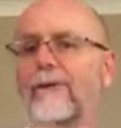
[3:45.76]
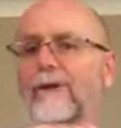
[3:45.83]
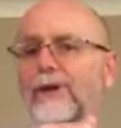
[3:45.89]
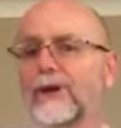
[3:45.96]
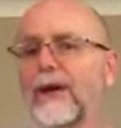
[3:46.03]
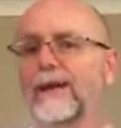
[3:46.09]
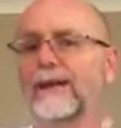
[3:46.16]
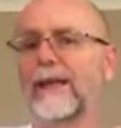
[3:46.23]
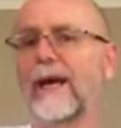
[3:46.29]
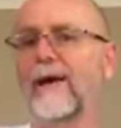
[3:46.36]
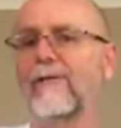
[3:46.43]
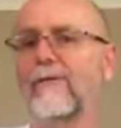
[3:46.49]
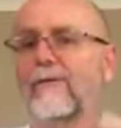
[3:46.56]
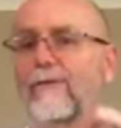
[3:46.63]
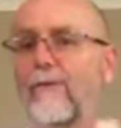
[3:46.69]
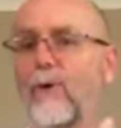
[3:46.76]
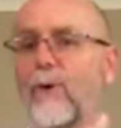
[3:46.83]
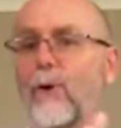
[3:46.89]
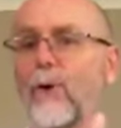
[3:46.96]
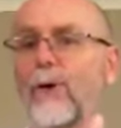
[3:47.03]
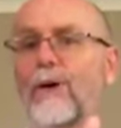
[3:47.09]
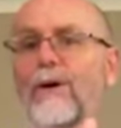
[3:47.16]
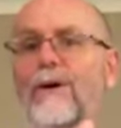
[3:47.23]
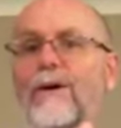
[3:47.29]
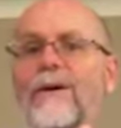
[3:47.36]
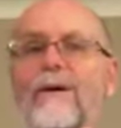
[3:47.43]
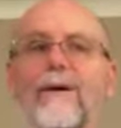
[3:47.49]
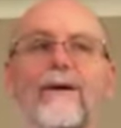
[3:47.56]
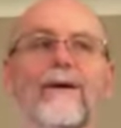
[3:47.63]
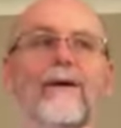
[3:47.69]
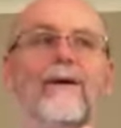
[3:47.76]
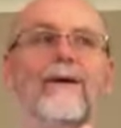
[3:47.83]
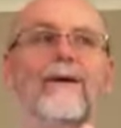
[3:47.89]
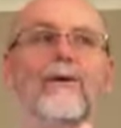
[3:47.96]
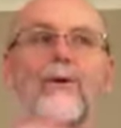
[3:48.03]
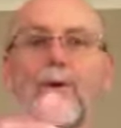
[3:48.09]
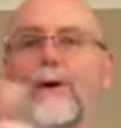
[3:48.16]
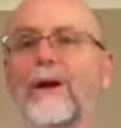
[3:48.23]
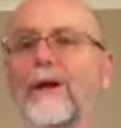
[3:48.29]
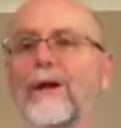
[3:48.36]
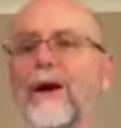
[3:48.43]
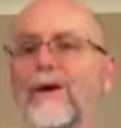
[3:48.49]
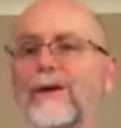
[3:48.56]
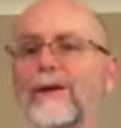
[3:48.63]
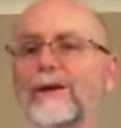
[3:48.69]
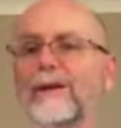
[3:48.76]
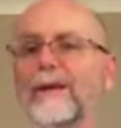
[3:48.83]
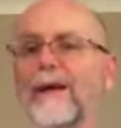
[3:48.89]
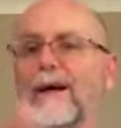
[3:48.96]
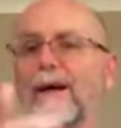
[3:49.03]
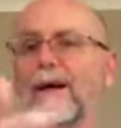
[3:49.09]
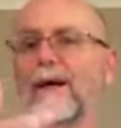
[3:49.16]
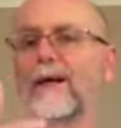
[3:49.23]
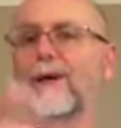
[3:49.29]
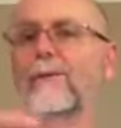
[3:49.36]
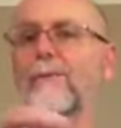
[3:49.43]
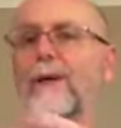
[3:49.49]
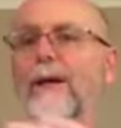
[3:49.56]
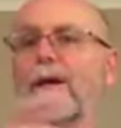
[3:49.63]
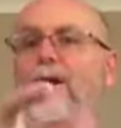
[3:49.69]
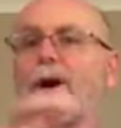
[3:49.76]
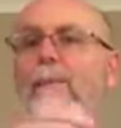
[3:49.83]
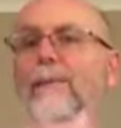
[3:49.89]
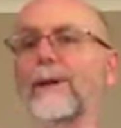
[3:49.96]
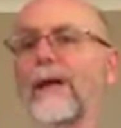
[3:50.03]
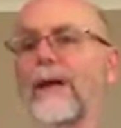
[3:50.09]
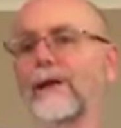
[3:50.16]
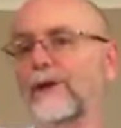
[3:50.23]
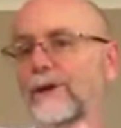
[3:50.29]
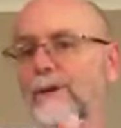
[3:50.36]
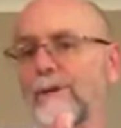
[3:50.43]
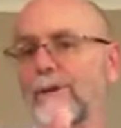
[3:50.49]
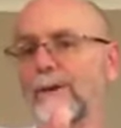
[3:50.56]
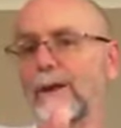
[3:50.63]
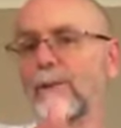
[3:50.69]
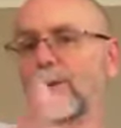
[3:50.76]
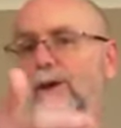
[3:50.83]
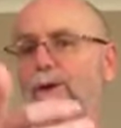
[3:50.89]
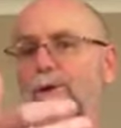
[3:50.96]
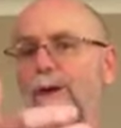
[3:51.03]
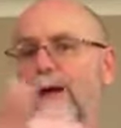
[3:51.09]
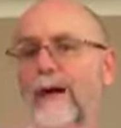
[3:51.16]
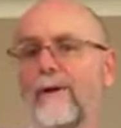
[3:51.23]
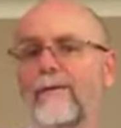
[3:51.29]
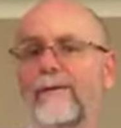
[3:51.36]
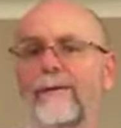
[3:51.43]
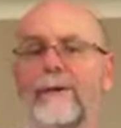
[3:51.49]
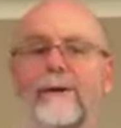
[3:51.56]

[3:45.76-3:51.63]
to just have 4 quarter notes. It can be a combination. We could have,